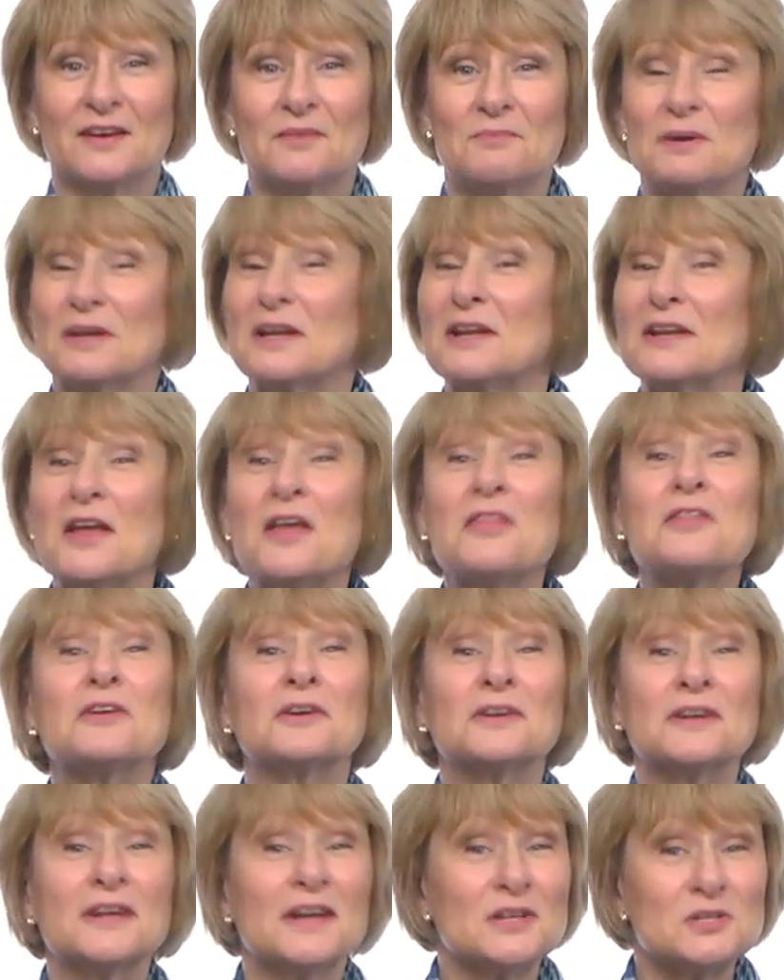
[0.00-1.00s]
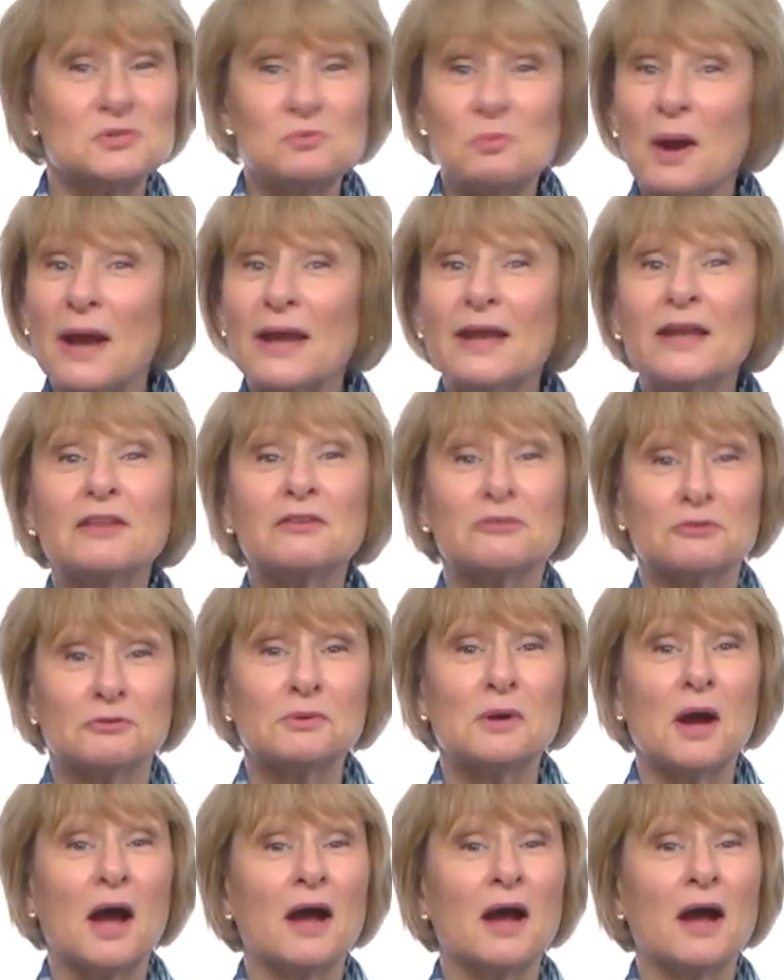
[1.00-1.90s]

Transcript: but another is wading through